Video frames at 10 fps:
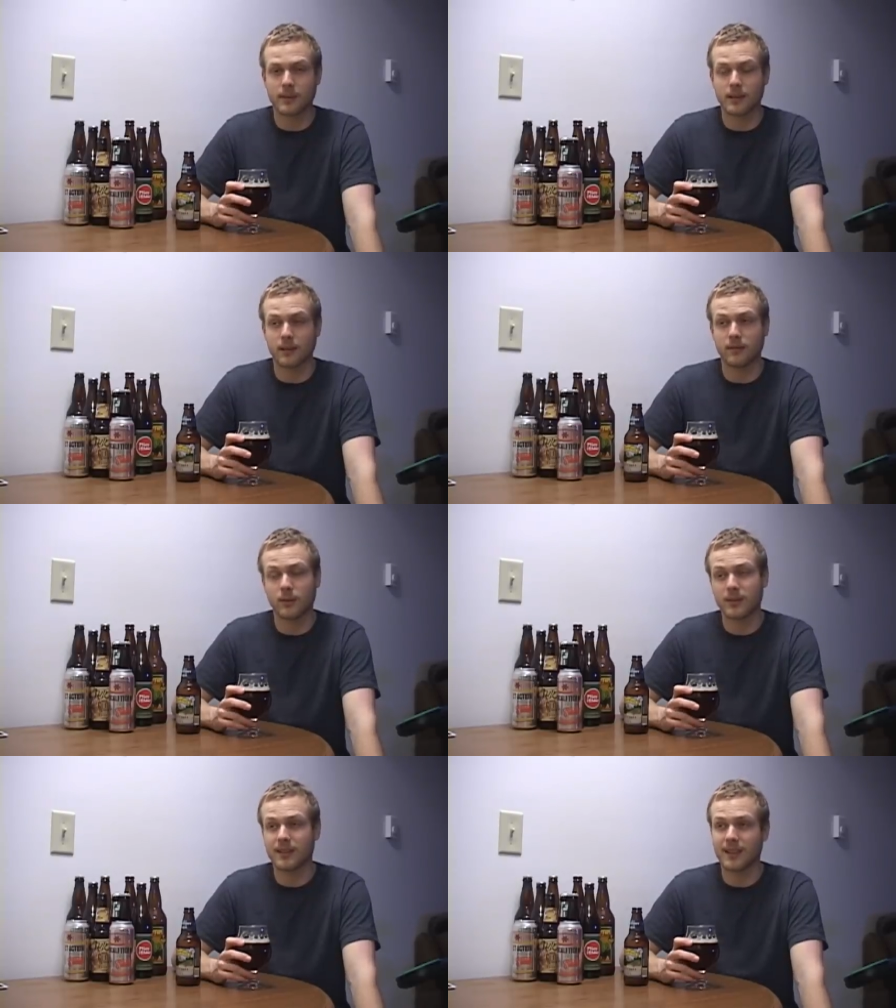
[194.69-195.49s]
And I was thinking,
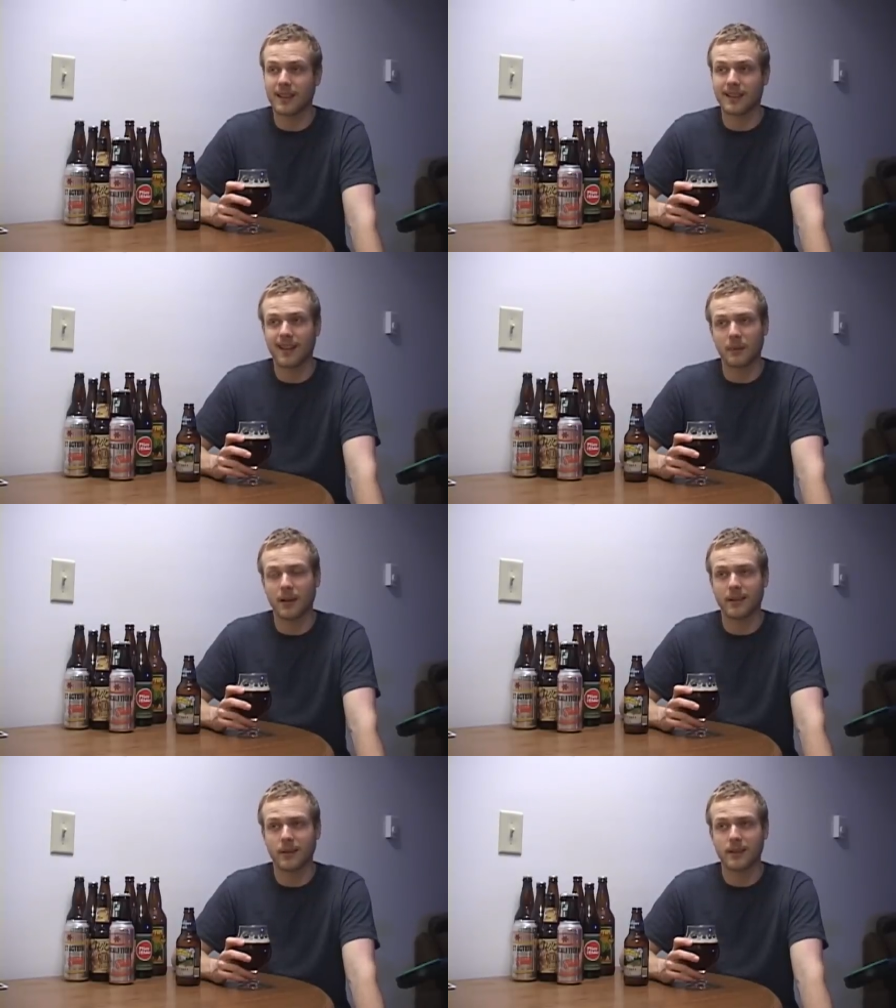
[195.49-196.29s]
fourteen ninety nine.
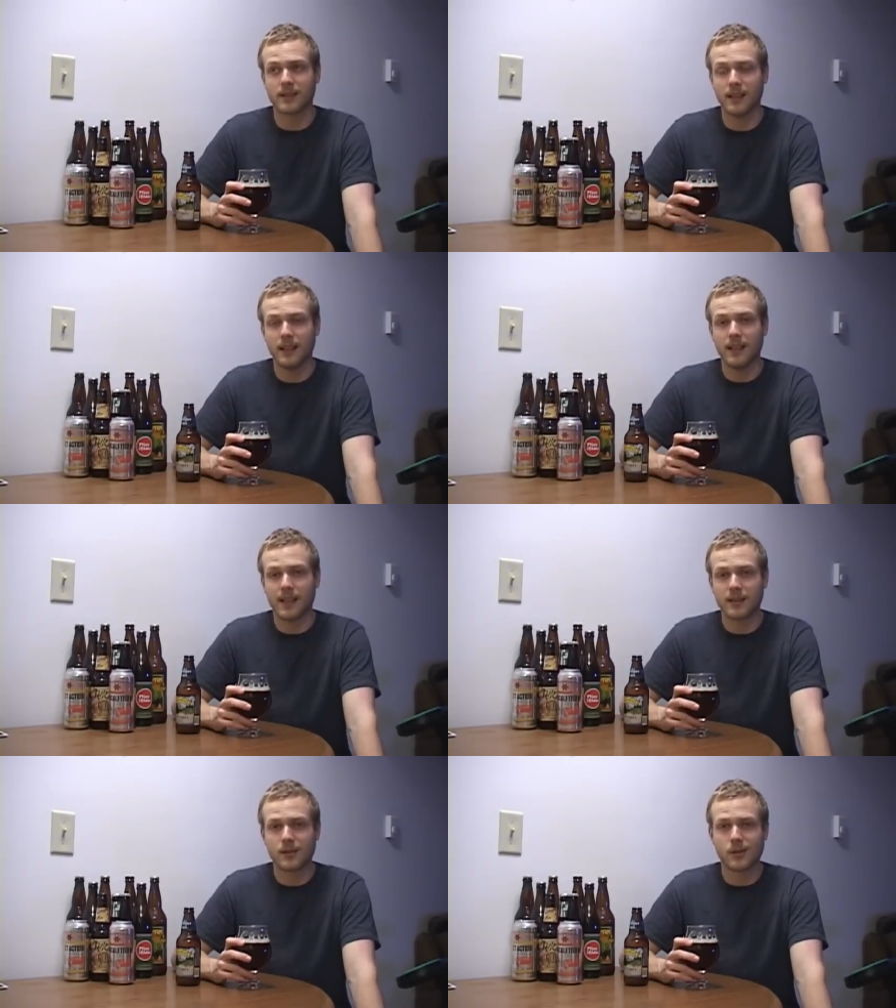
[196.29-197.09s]
Wow, you know, that's
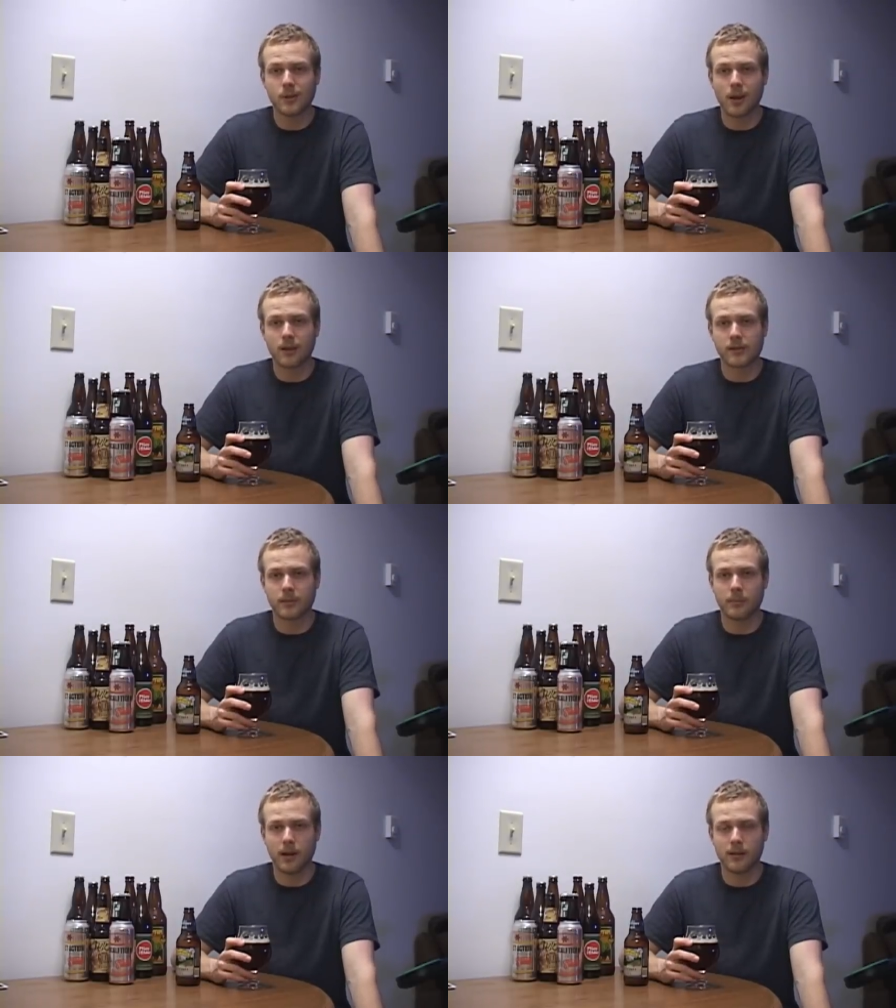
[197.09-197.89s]
that's two dollars
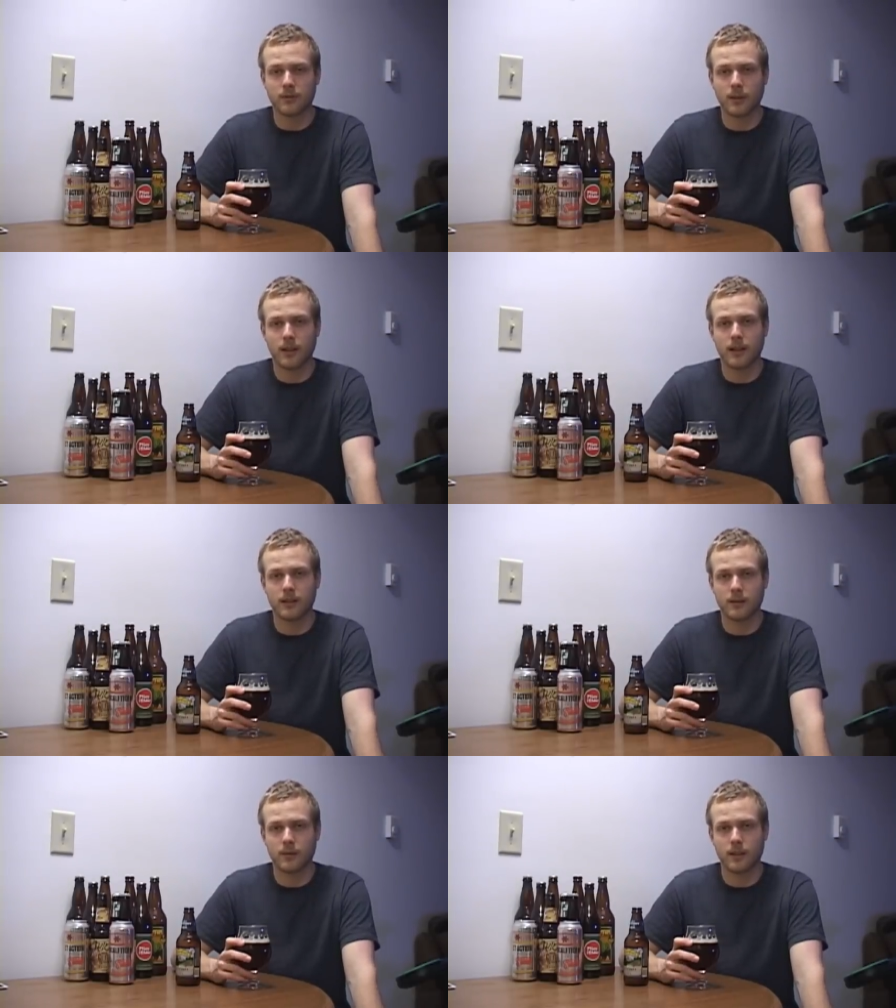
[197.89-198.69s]
above what I,
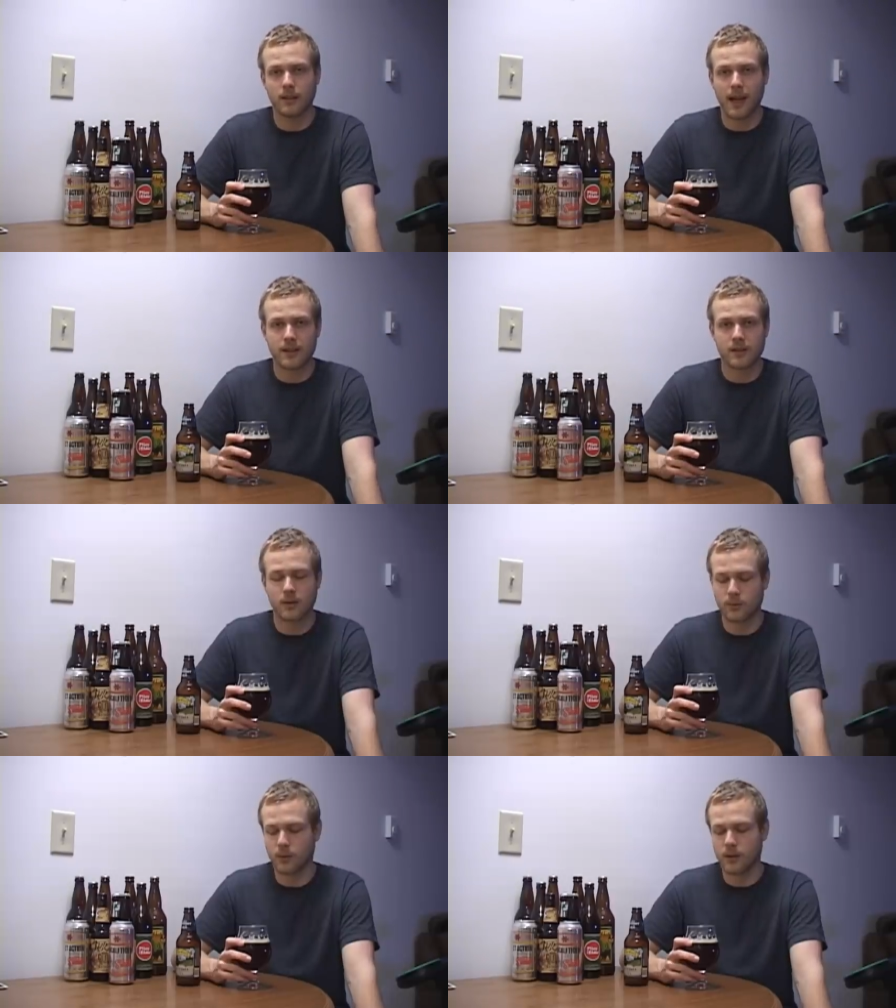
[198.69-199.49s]
what last
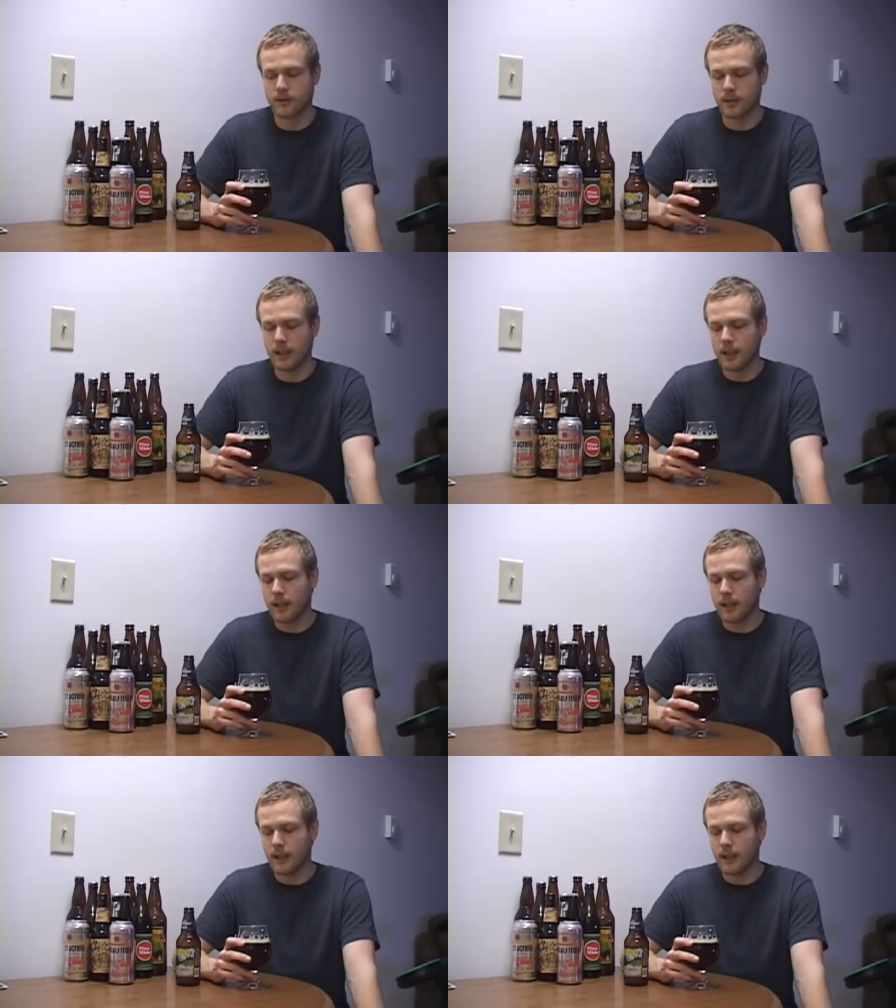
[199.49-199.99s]
year's was.